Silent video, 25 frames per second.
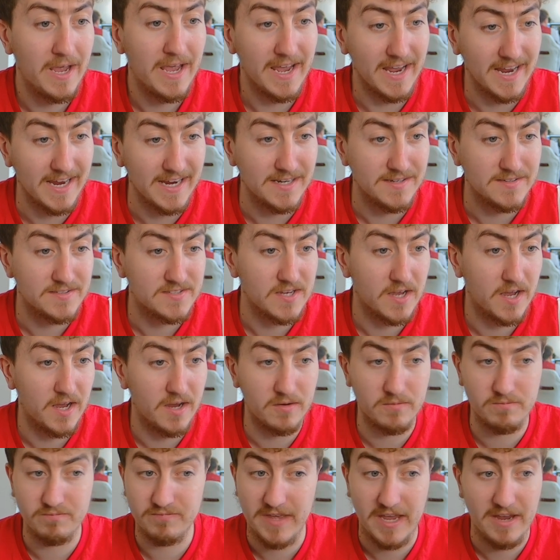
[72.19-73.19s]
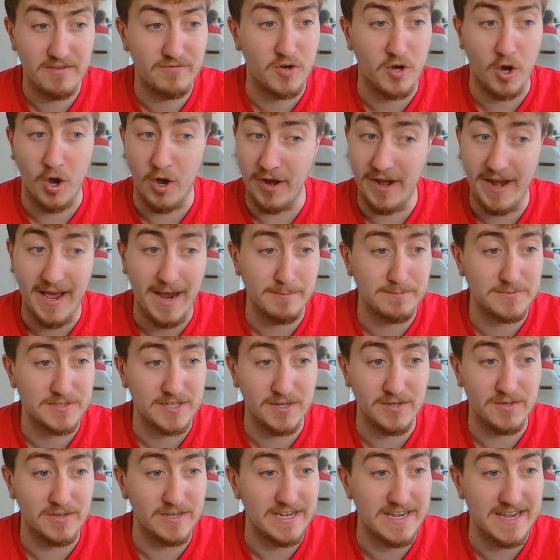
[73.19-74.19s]
Inter, they've got an
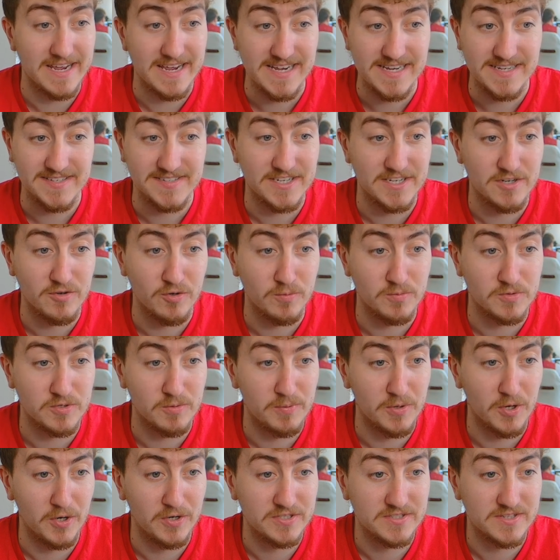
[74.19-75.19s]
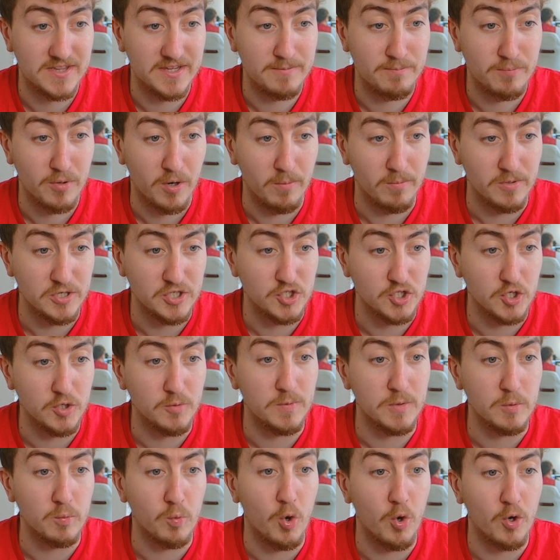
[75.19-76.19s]
absolutely easy group, to be honest. They probably should be
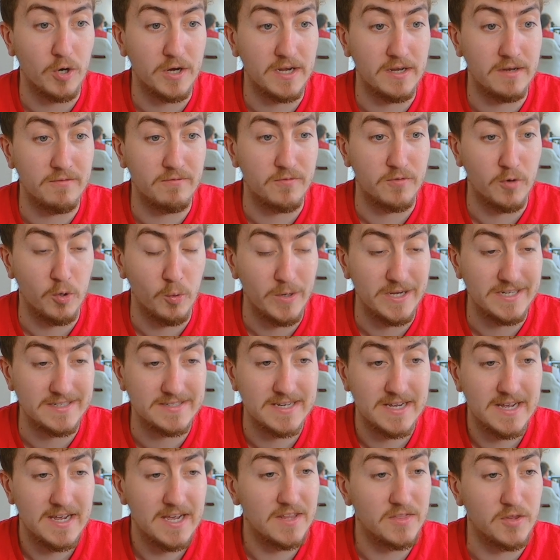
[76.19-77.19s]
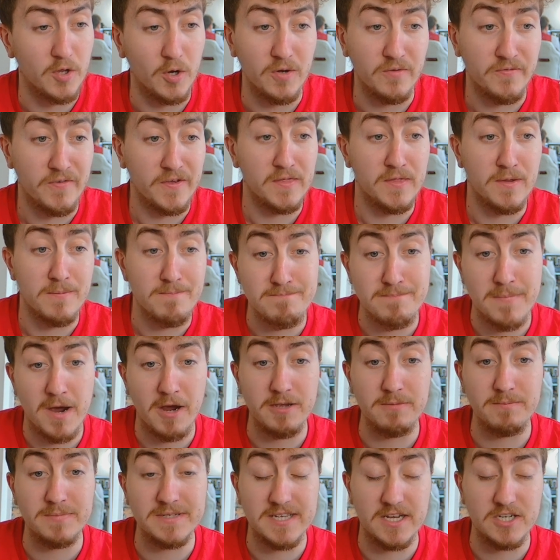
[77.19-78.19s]
walking through it. The only thing that
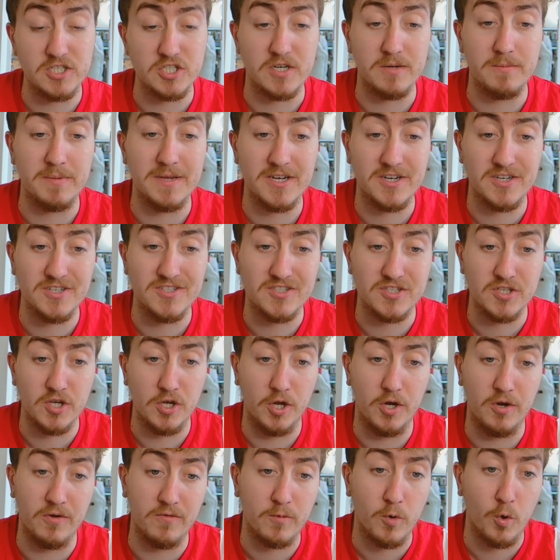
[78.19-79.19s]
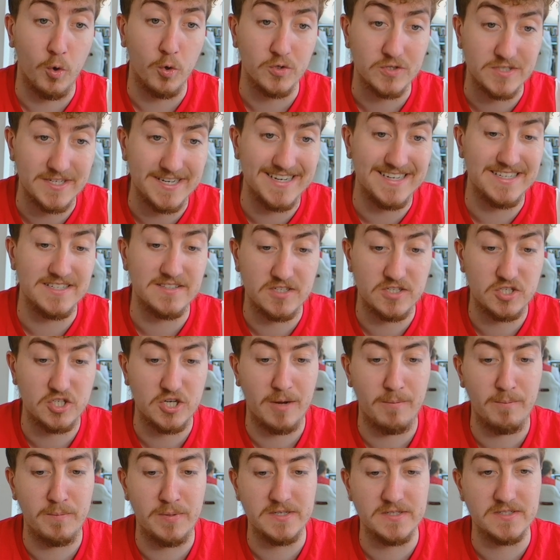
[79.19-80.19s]
might potentially be a concern, of course, is the
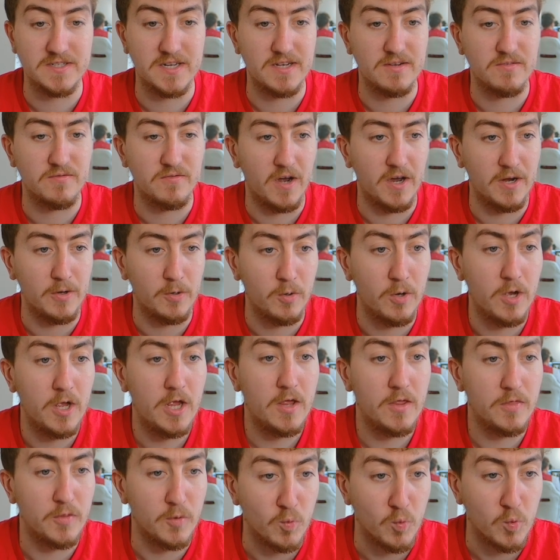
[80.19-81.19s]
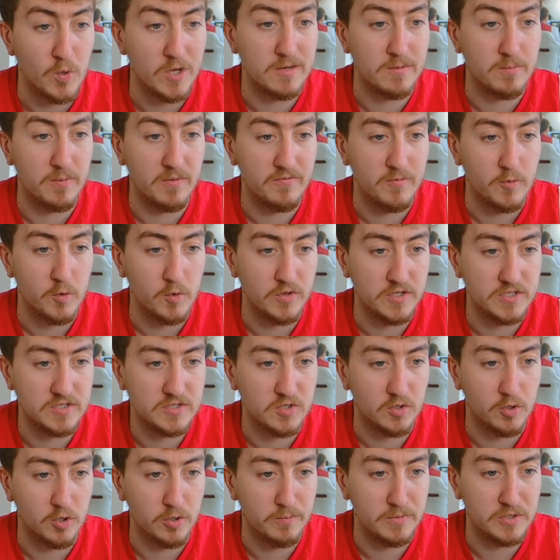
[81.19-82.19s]
Champions League final the week before this
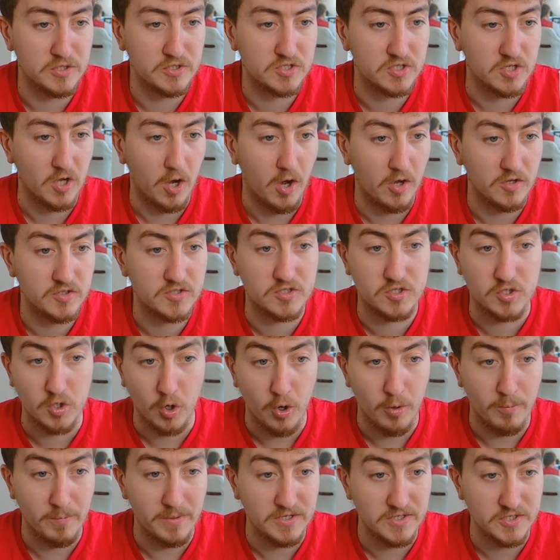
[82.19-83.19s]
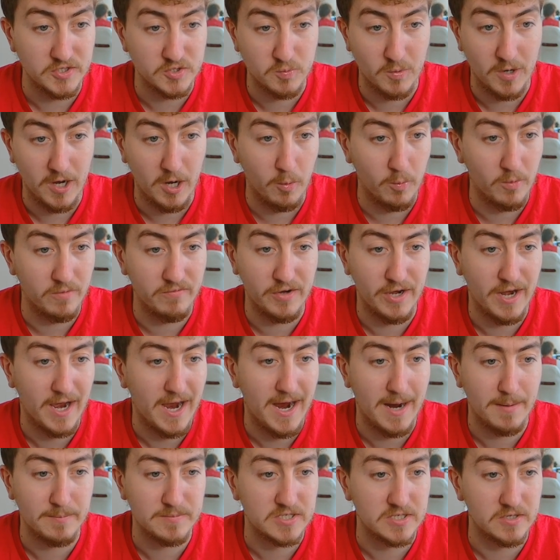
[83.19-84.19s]
tournament starts. Dortmund as well, with an
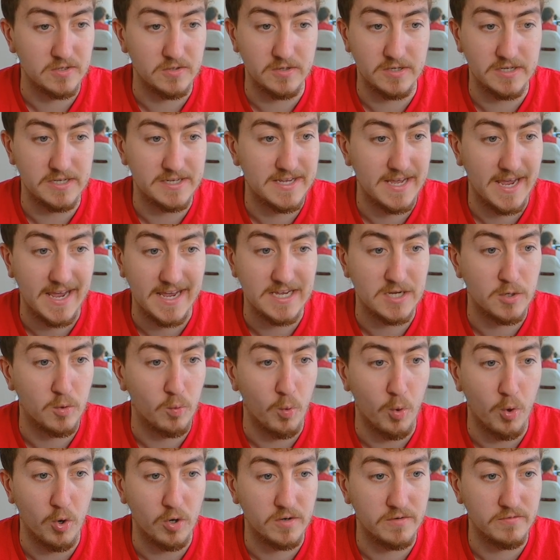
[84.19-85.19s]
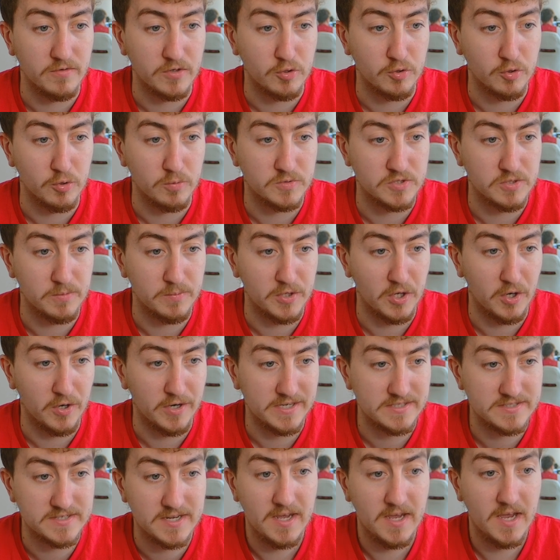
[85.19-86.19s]
absolutely cakewalk of a group, to be
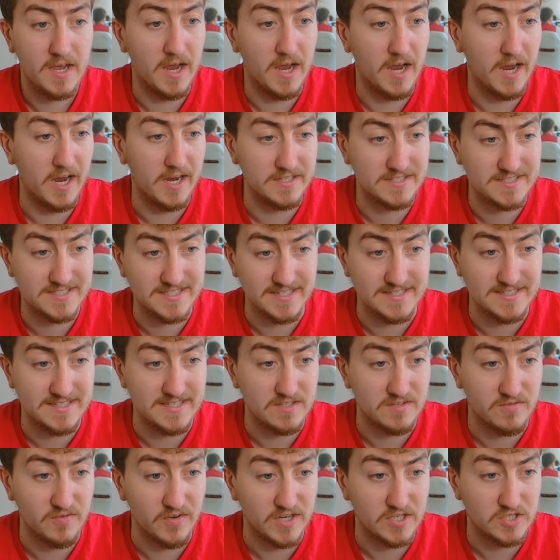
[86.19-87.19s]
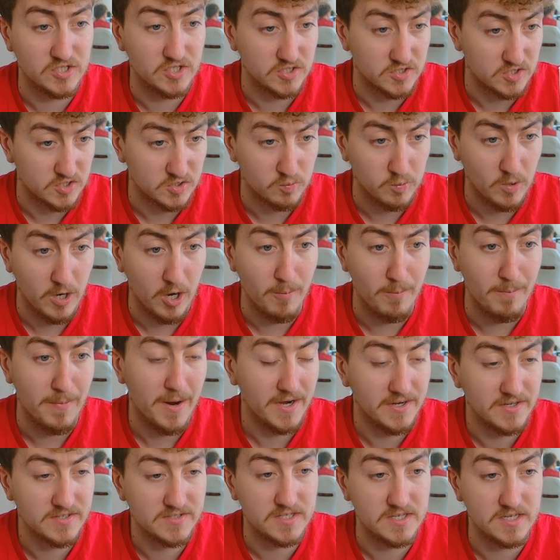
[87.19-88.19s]
honest. City's fixtures as well,
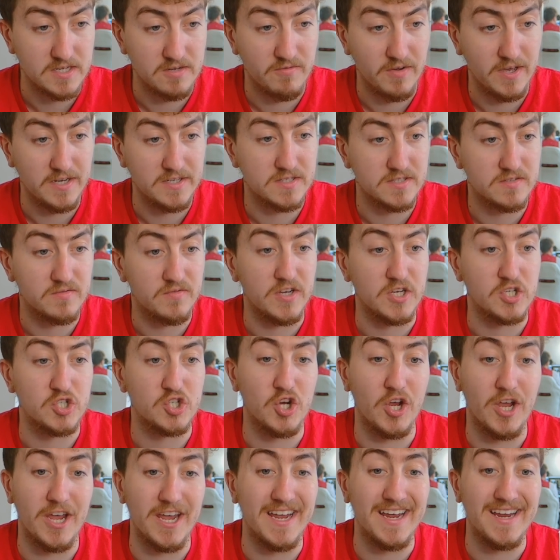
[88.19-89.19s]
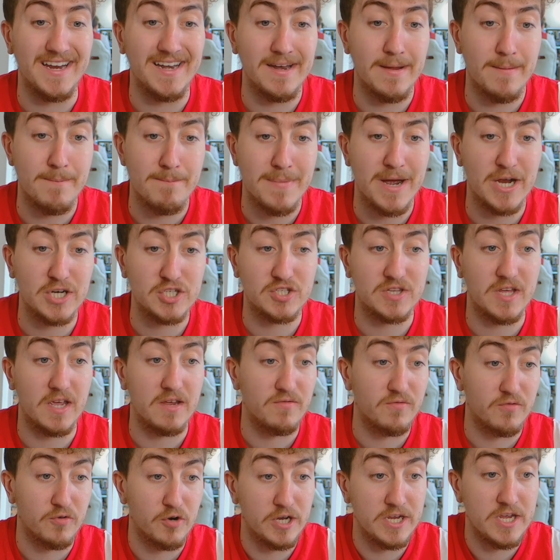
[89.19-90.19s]
minus the Juventus fixture in match day
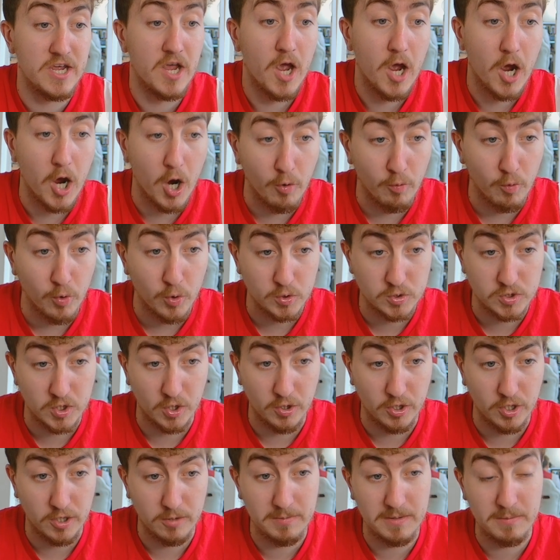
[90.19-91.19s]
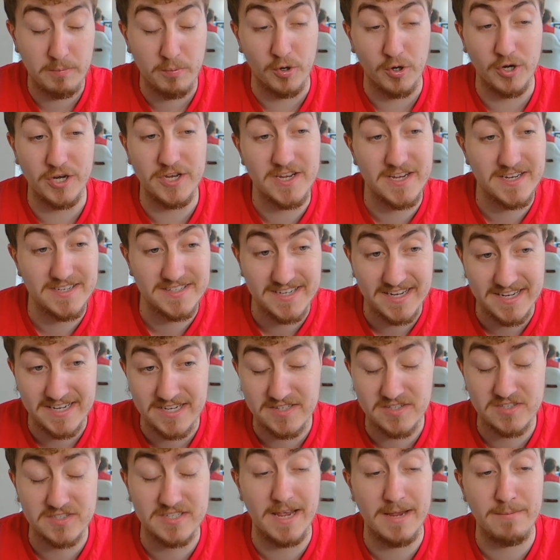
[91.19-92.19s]
3, are also going to be pretty easy.
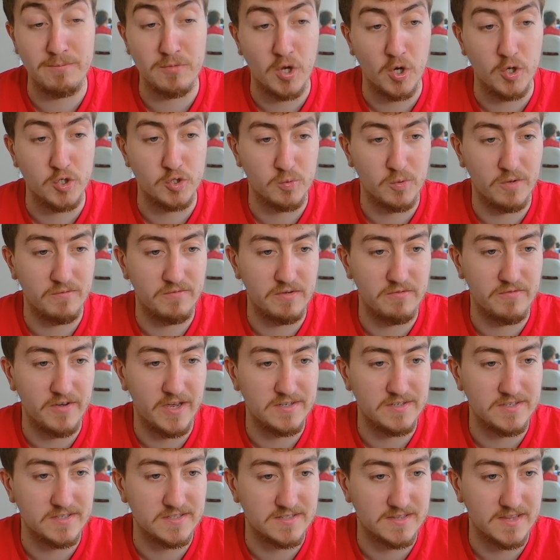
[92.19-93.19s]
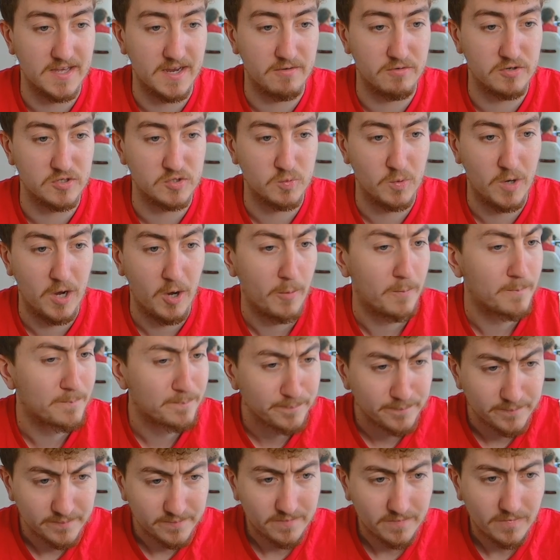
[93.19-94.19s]
Same goes with Juventus there as well.
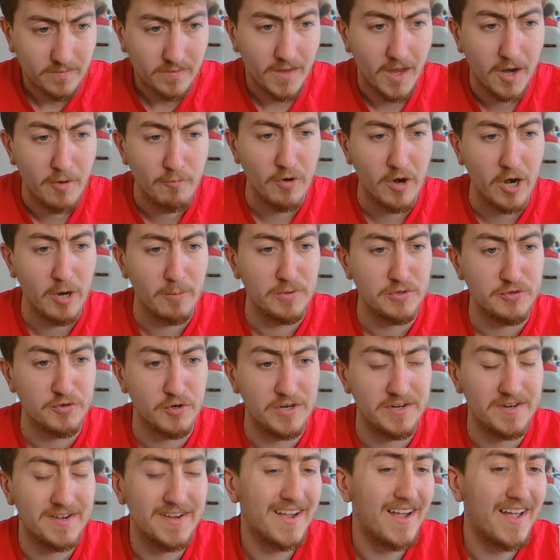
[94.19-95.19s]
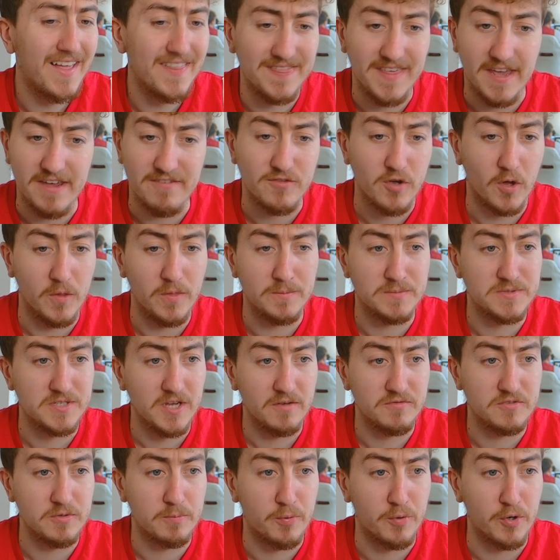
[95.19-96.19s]
And Real Madrid, they've got
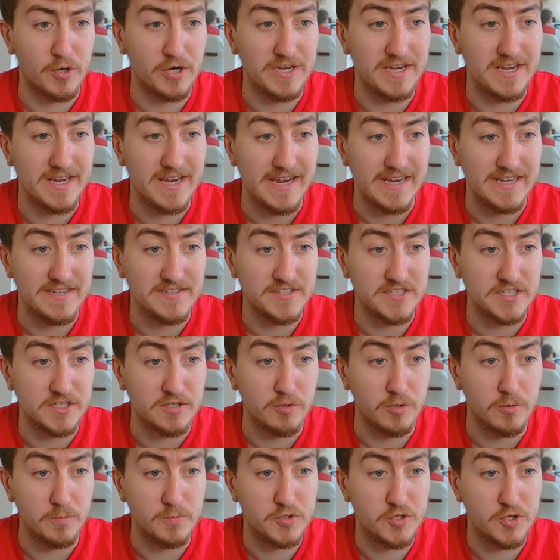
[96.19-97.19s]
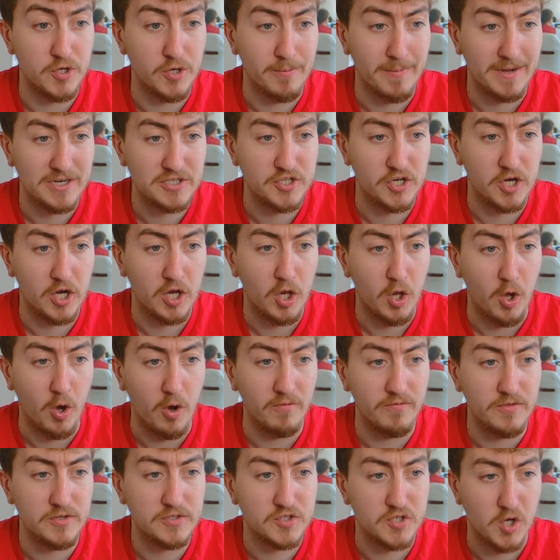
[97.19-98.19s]
themselves a pretty easy group. So you imagine a lot of
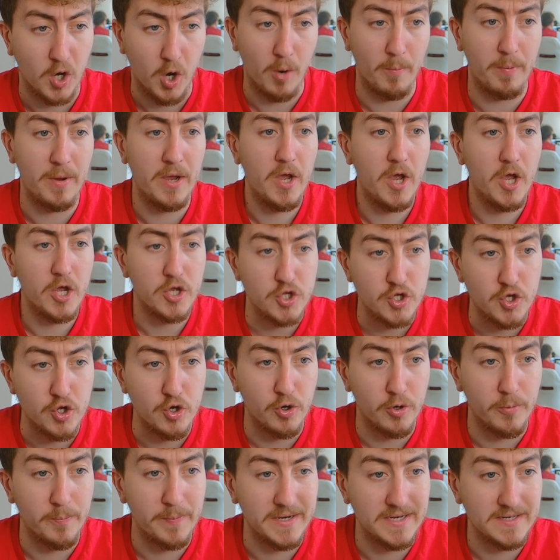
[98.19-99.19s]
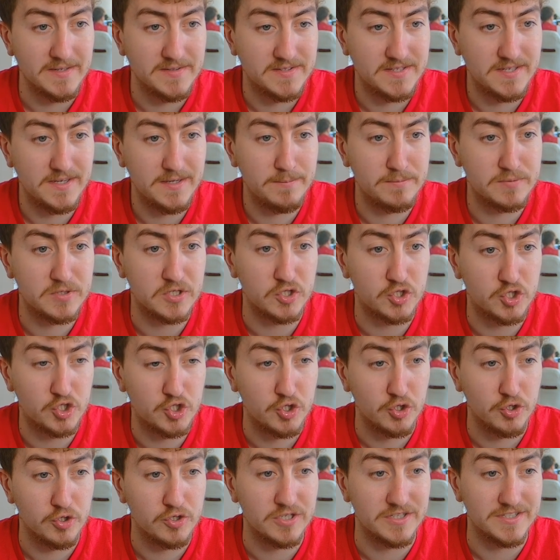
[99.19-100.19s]
the top European teams
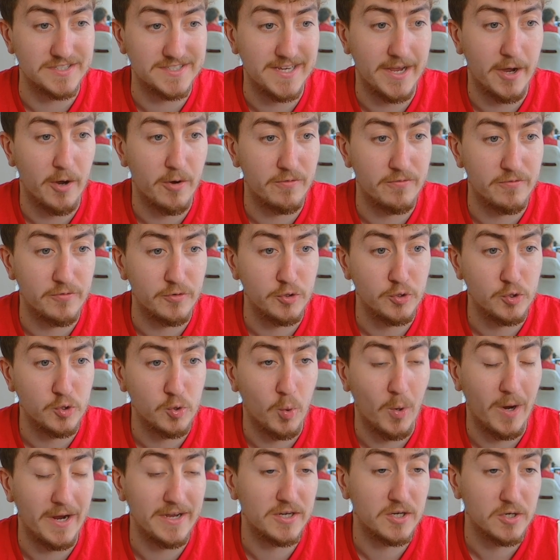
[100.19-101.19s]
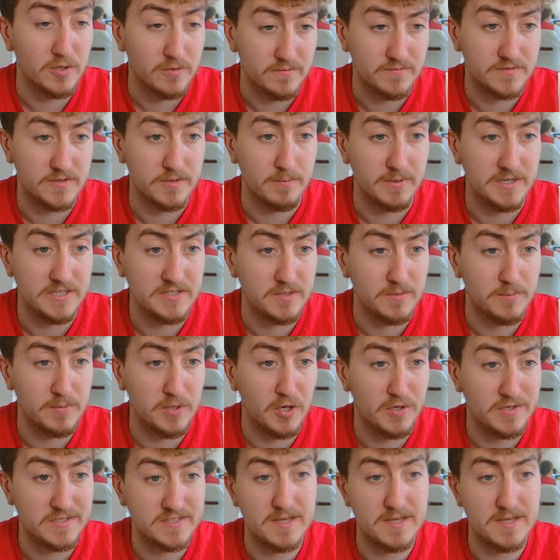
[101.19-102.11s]
should sail through quite comfortably, to be honest.